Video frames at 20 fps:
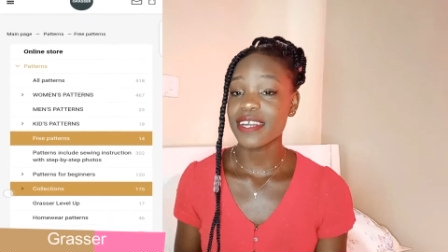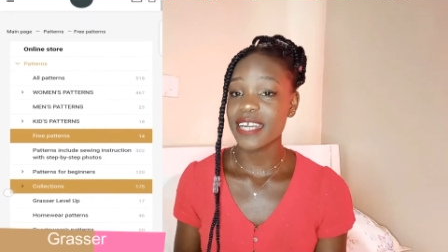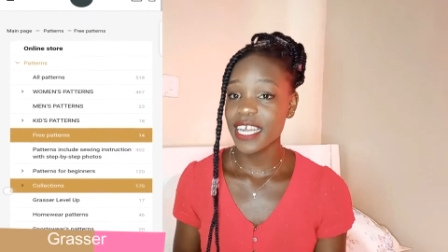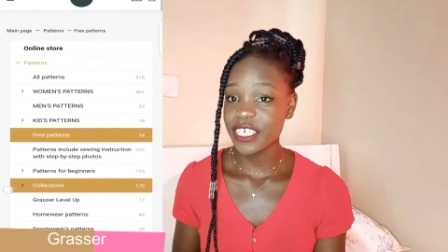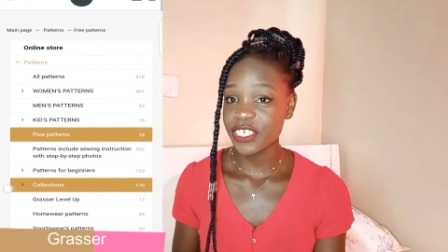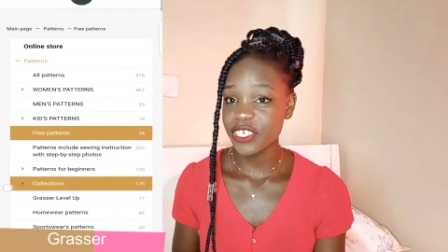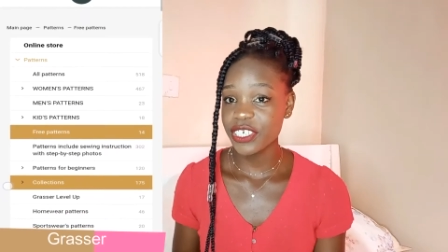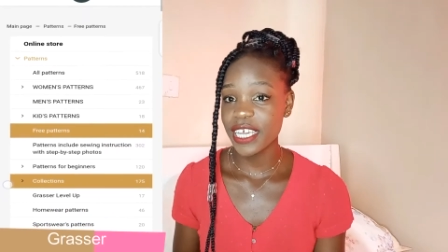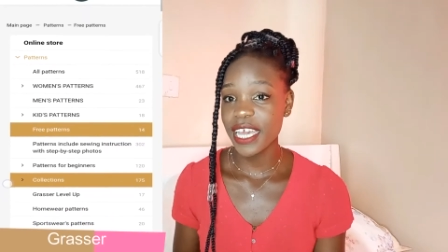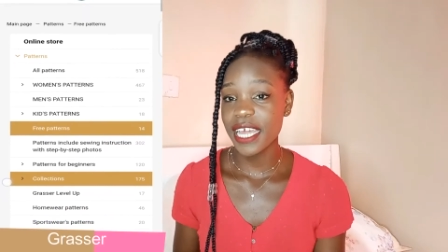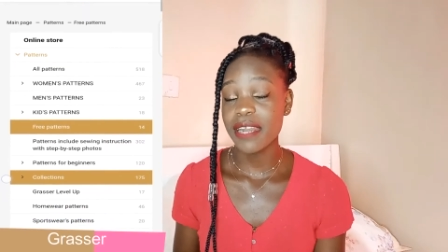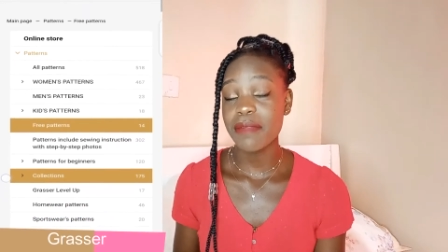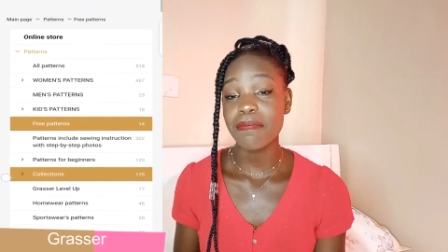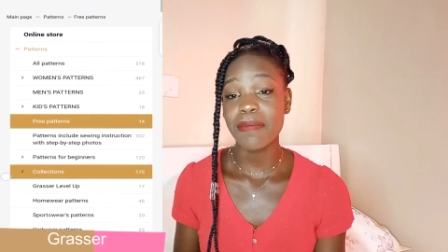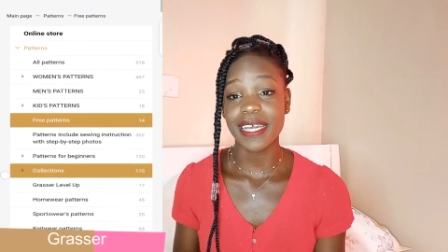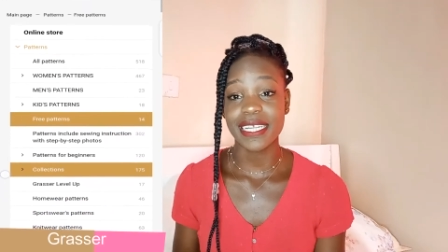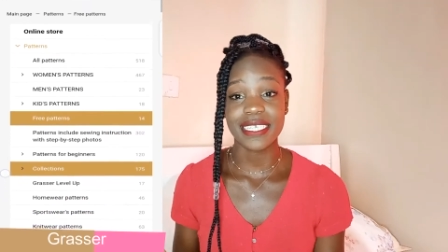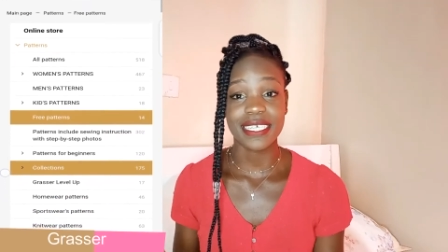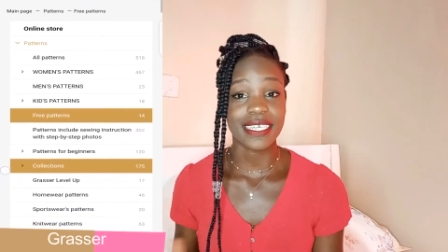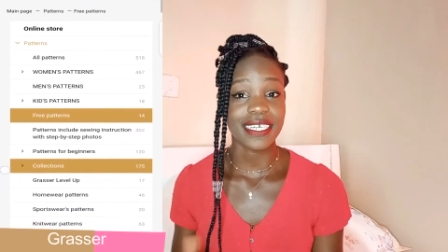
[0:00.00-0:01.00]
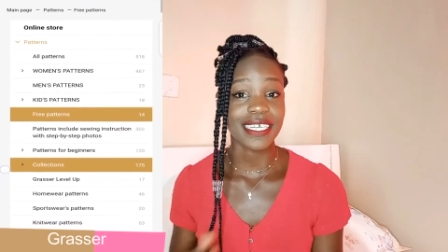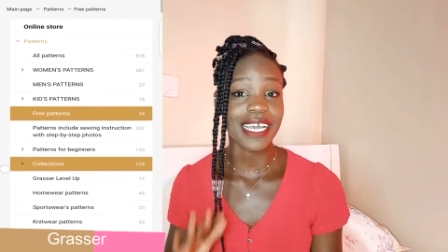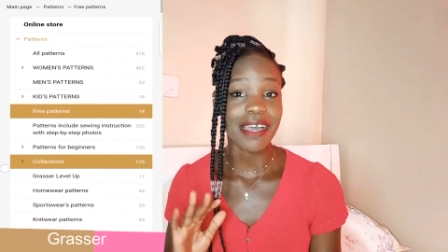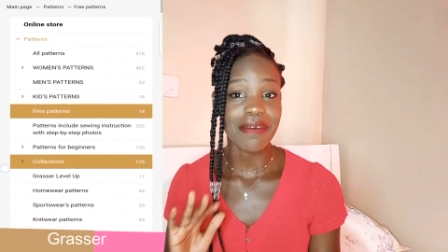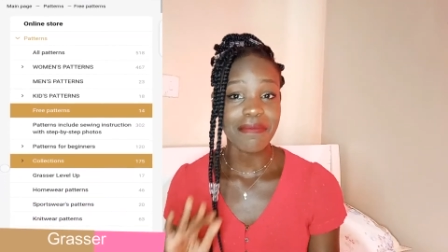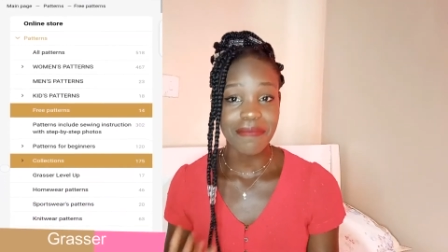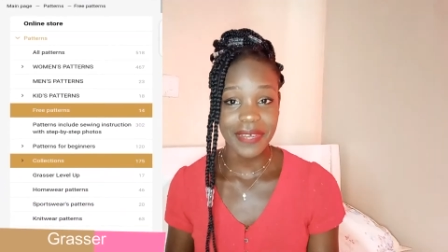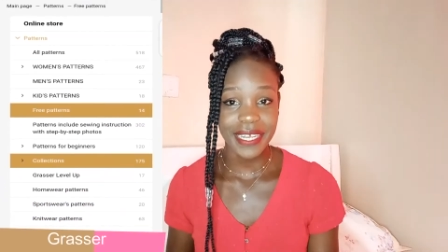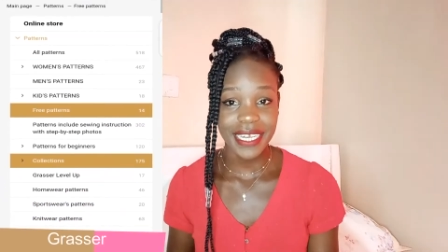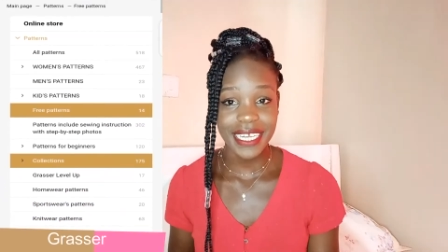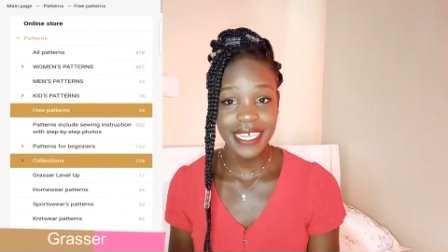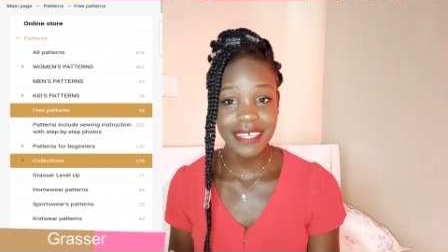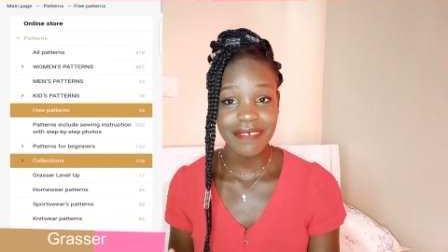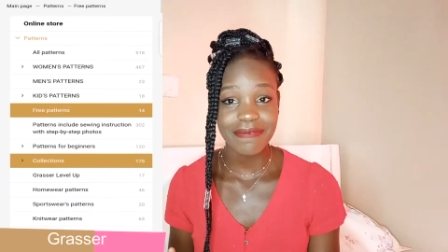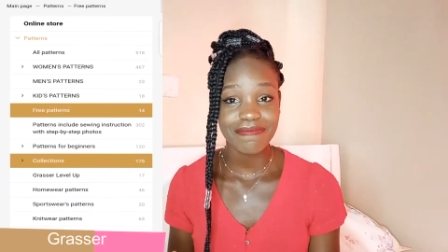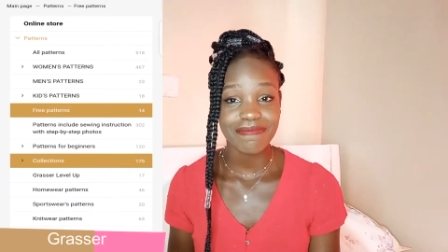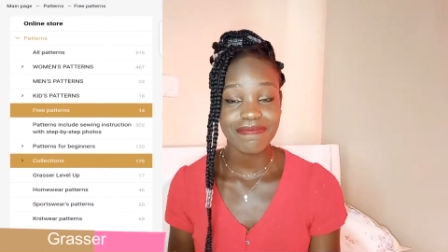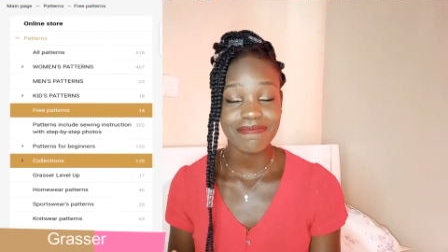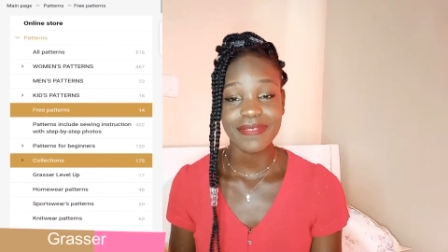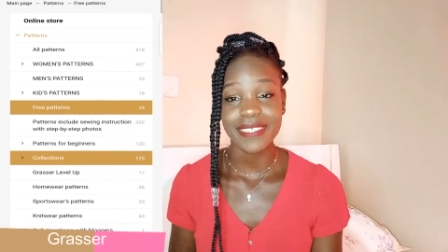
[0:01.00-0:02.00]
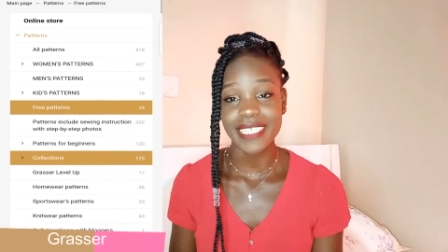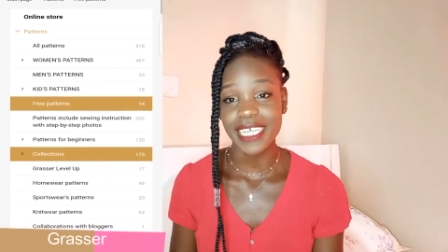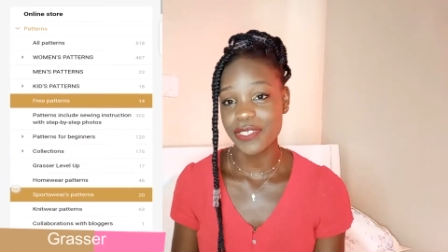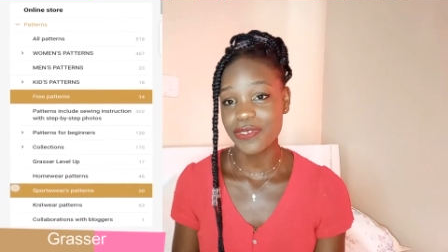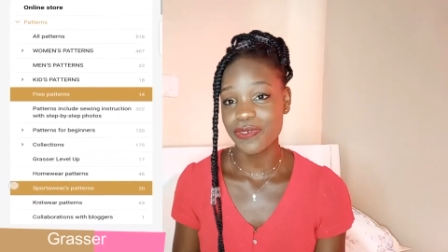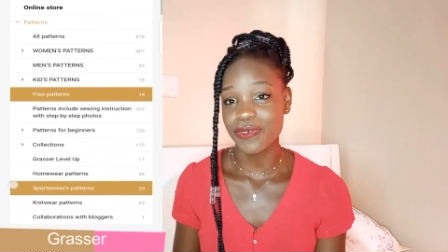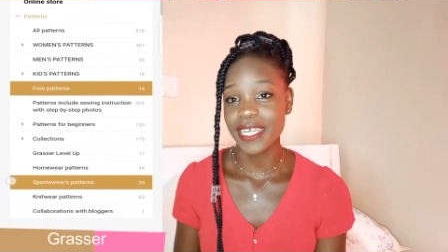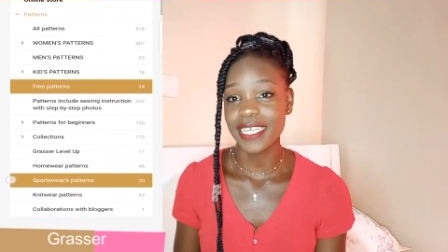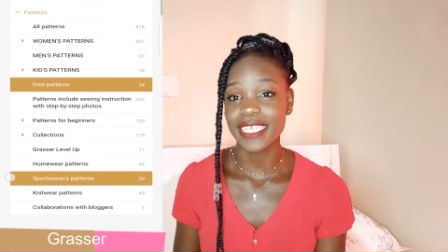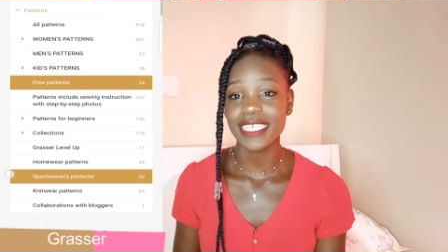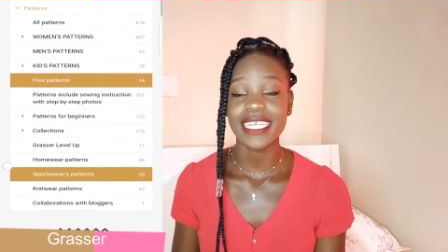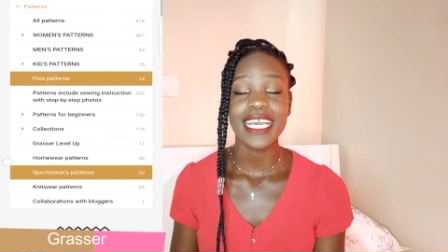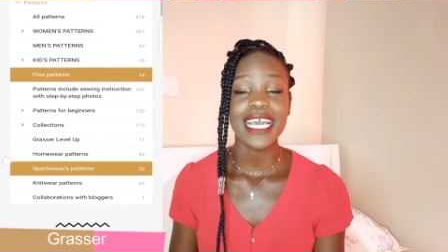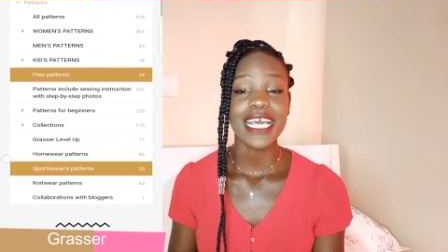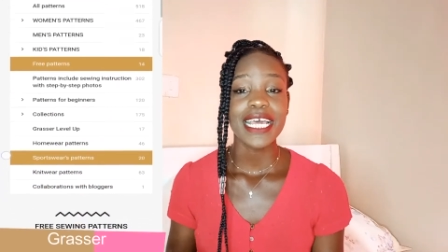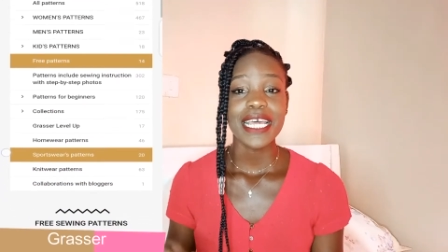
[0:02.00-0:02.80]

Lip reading: Russian pattern company. That's one.